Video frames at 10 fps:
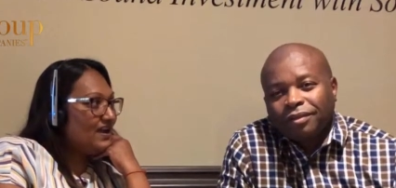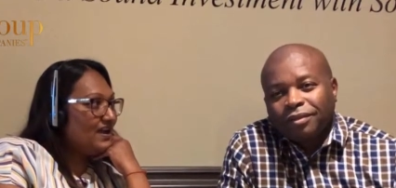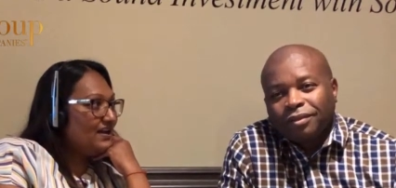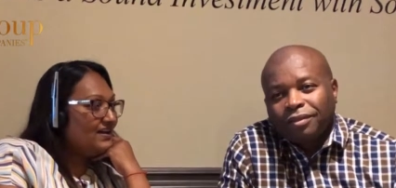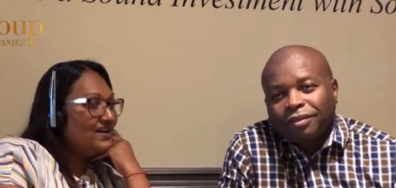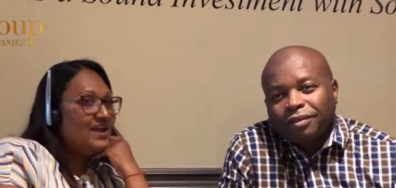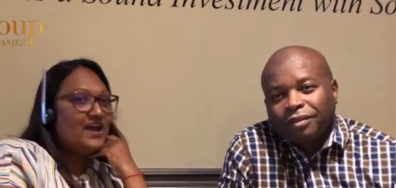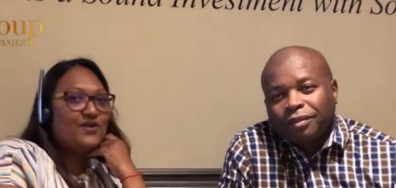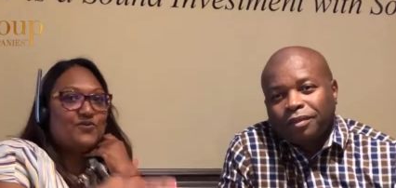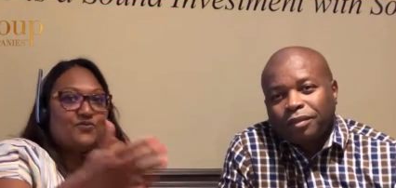Speaker 1: uh,
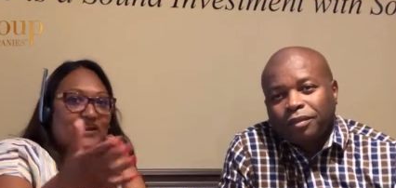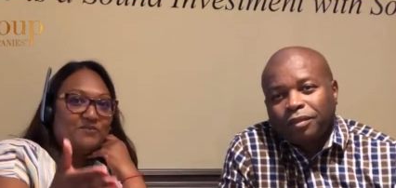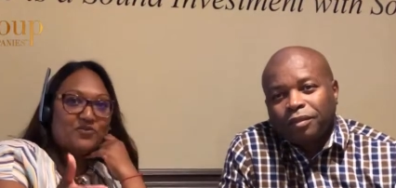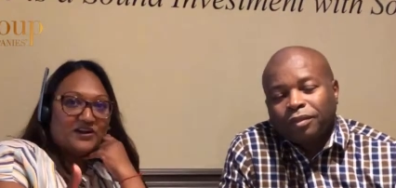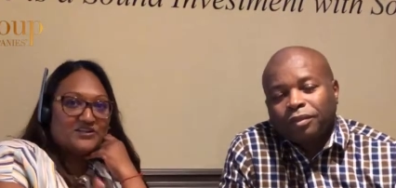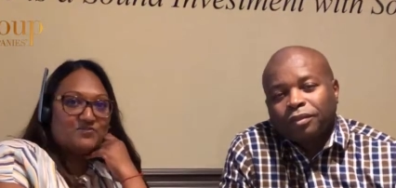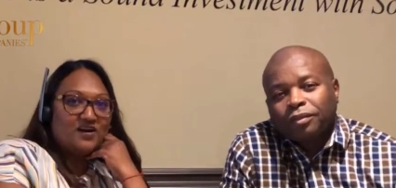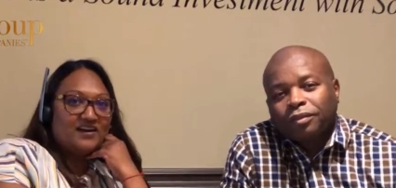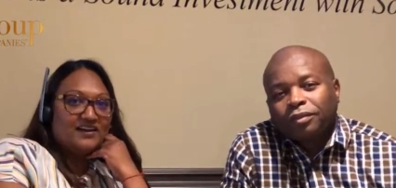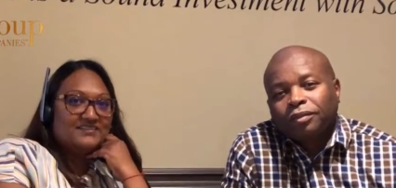a great mortgage
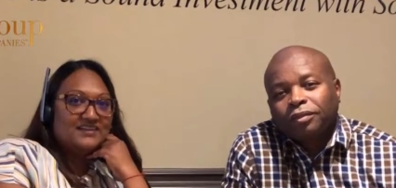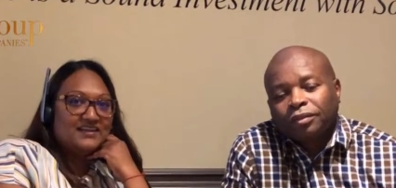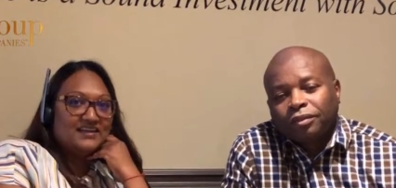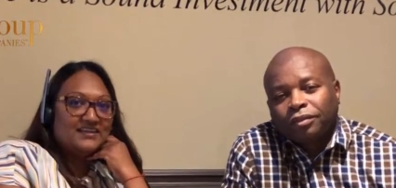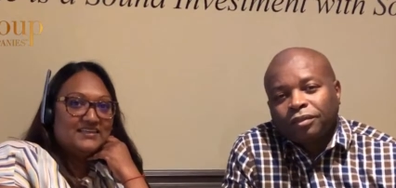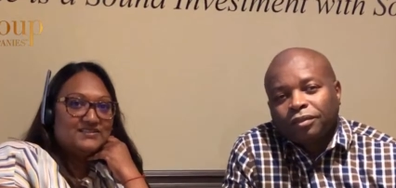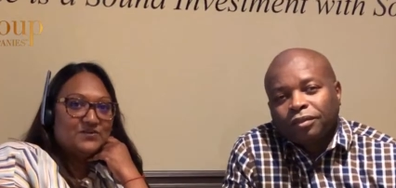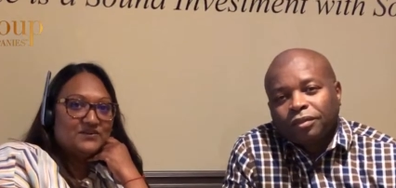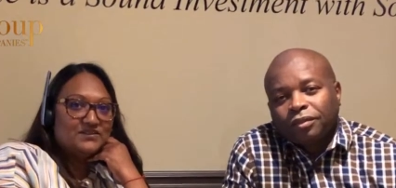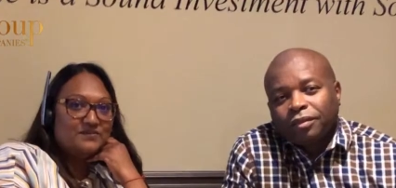product, and uh,
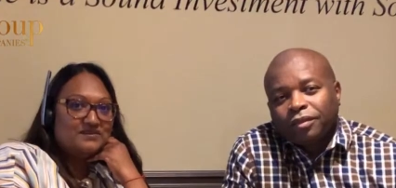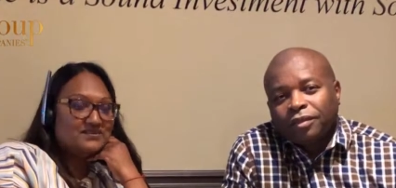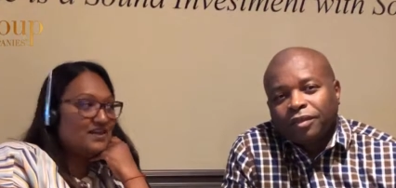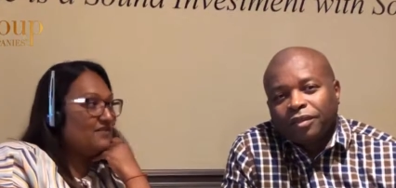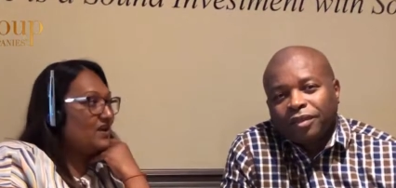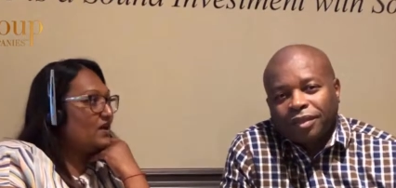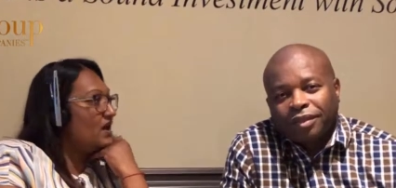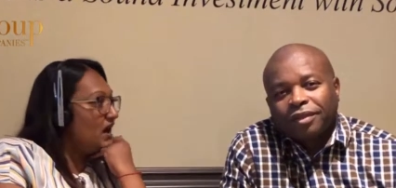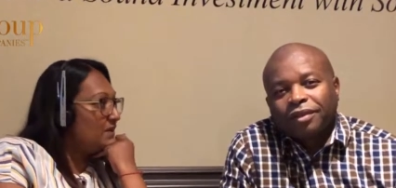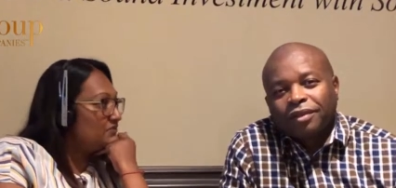he's going to be saving.
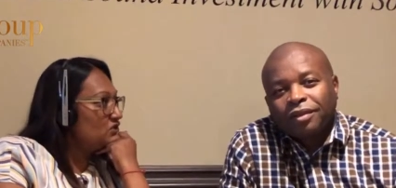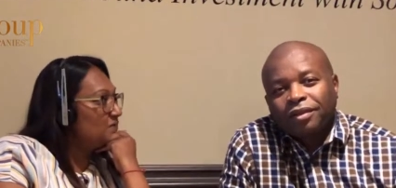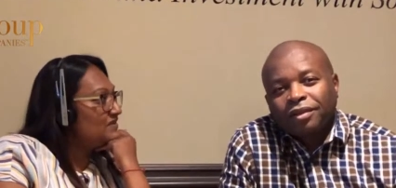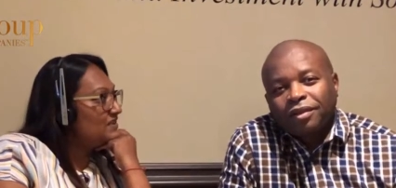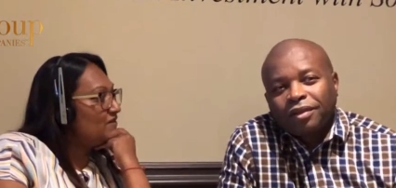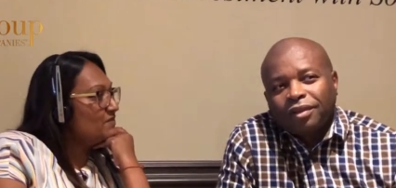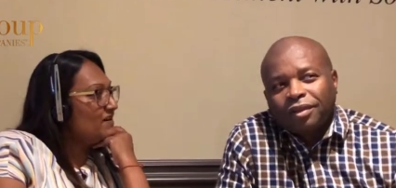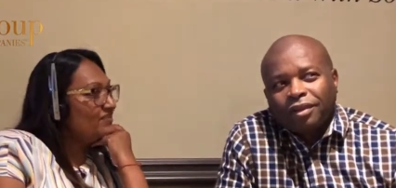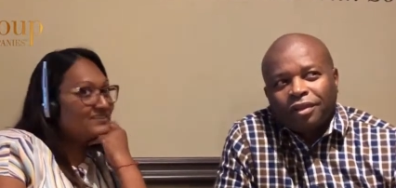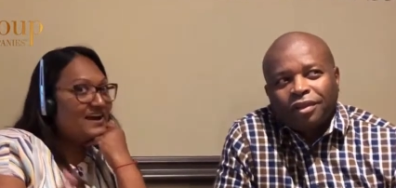How much are you going to be saving a
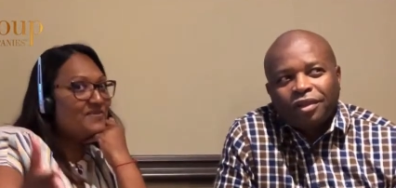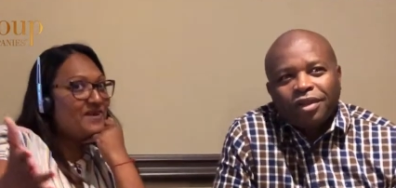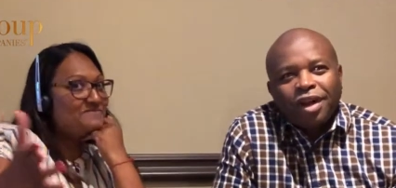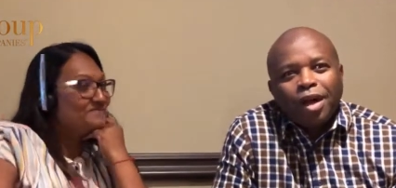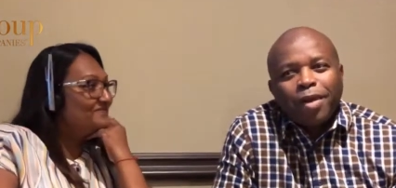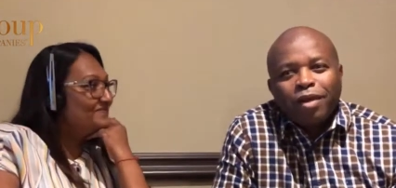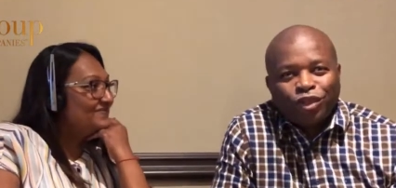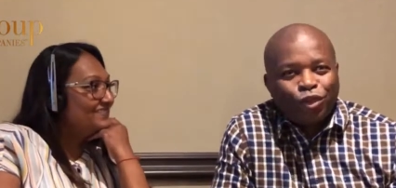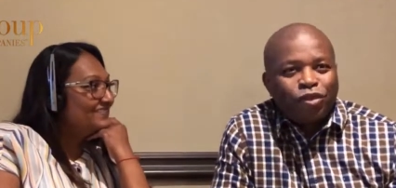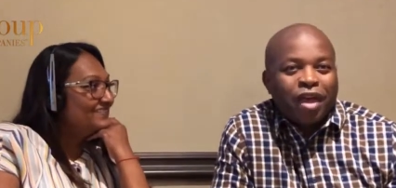month? Tell them.
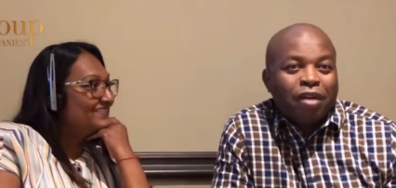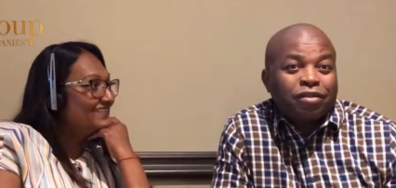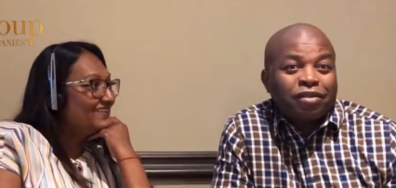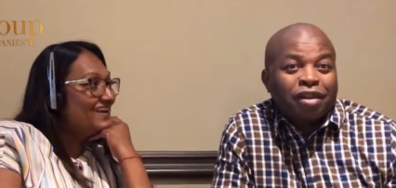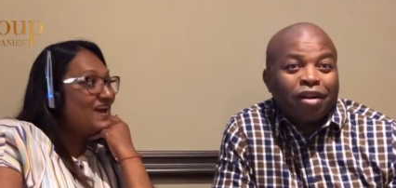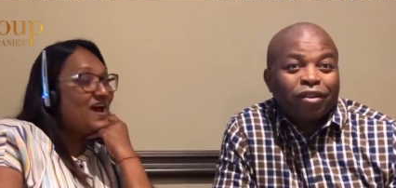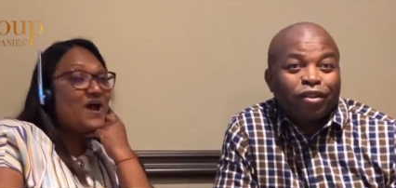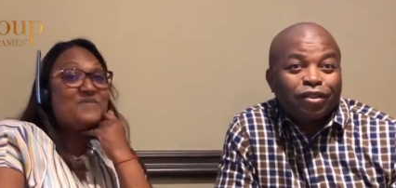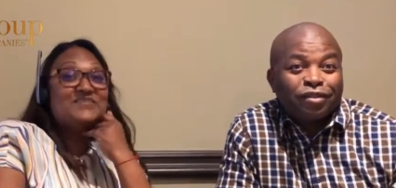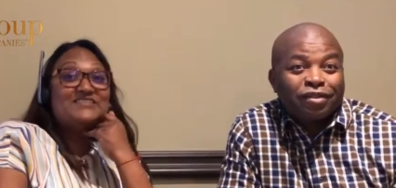
Speaker 2: About two thousand
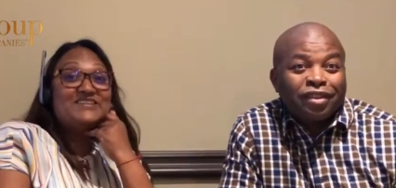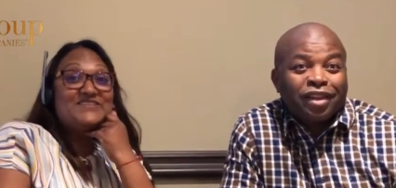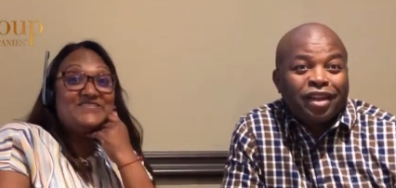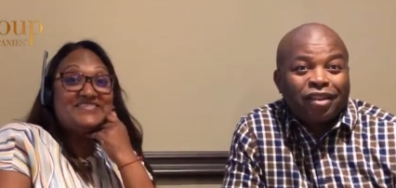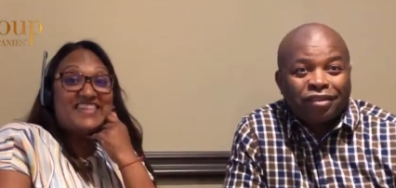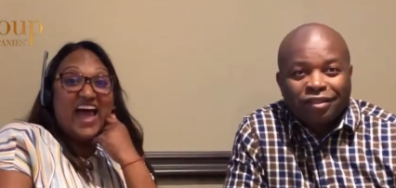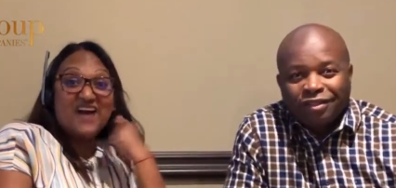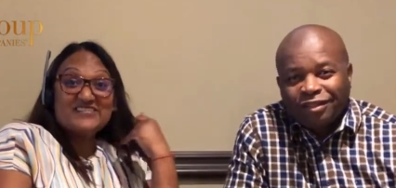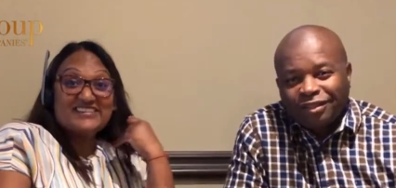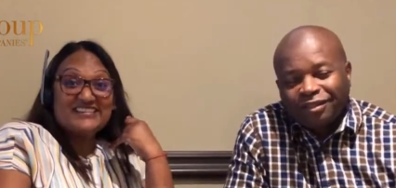dollars.
Speaker 1: About two
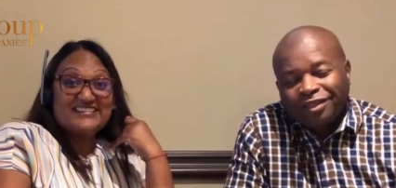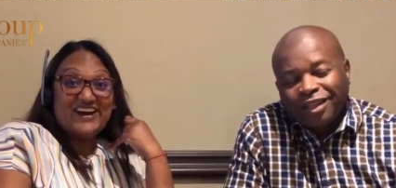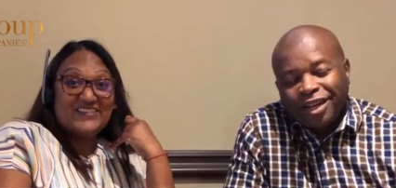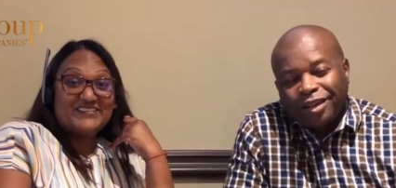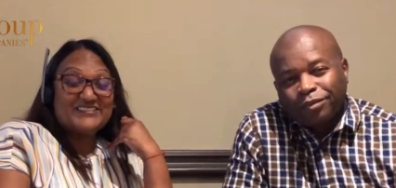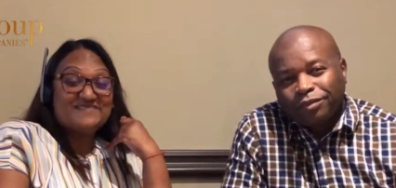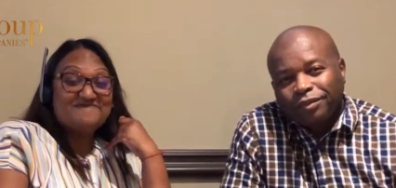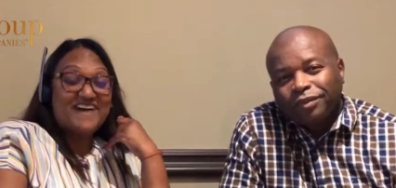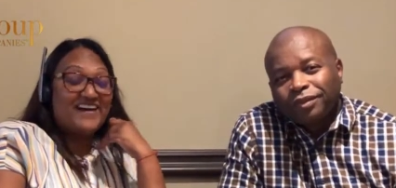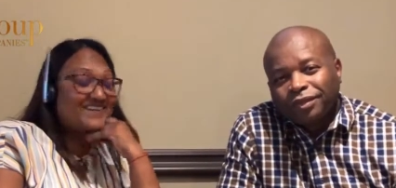thousand dollars
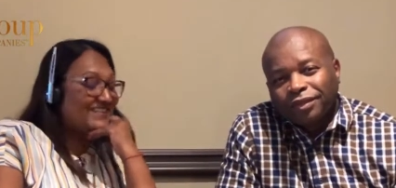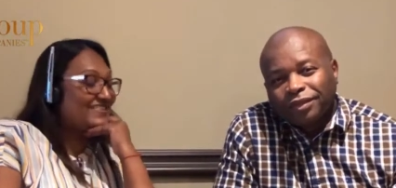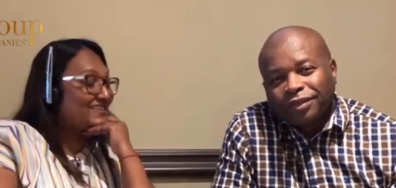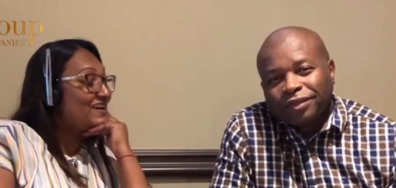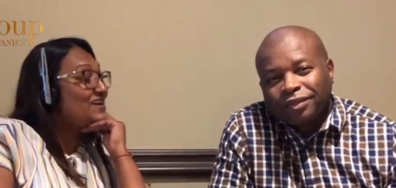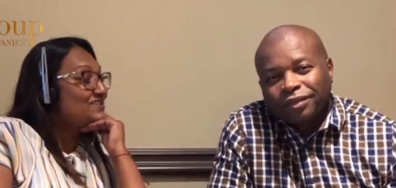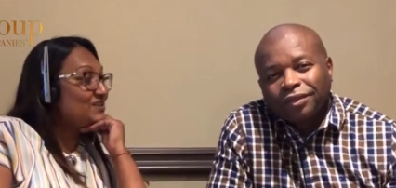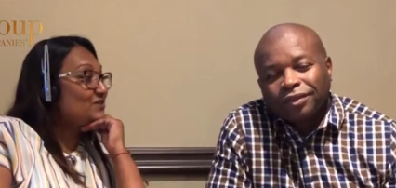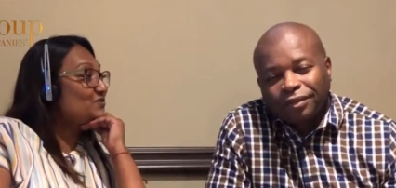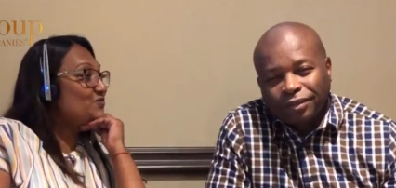a month.
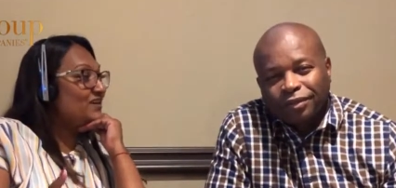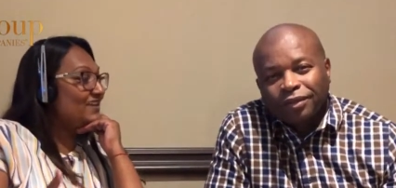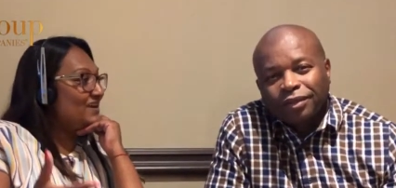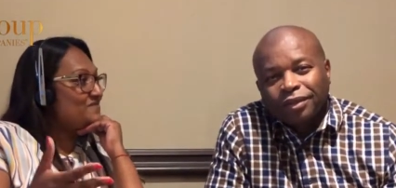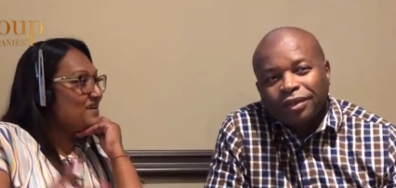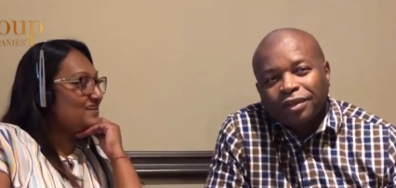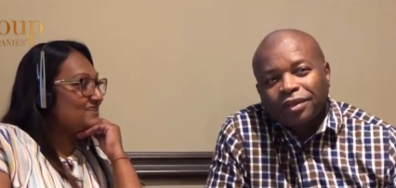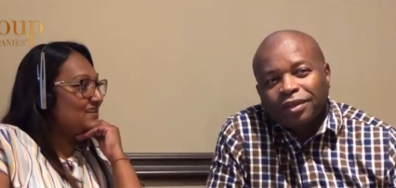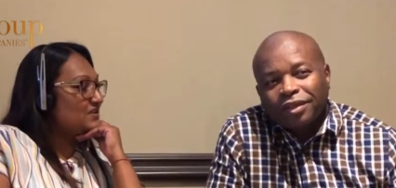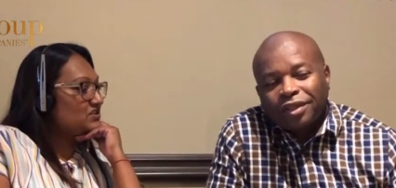So it was really
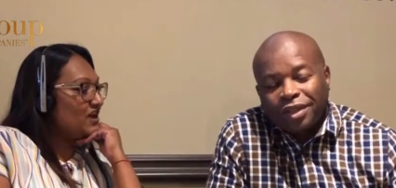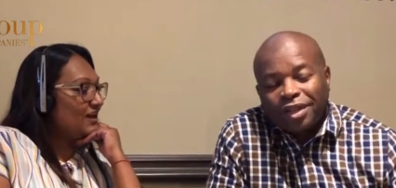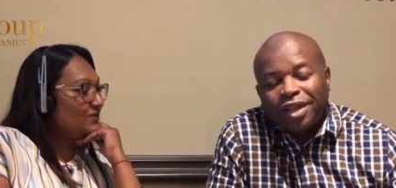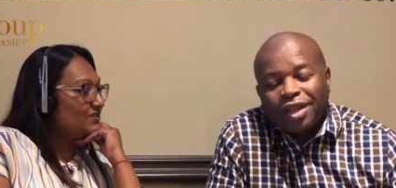amazing chatting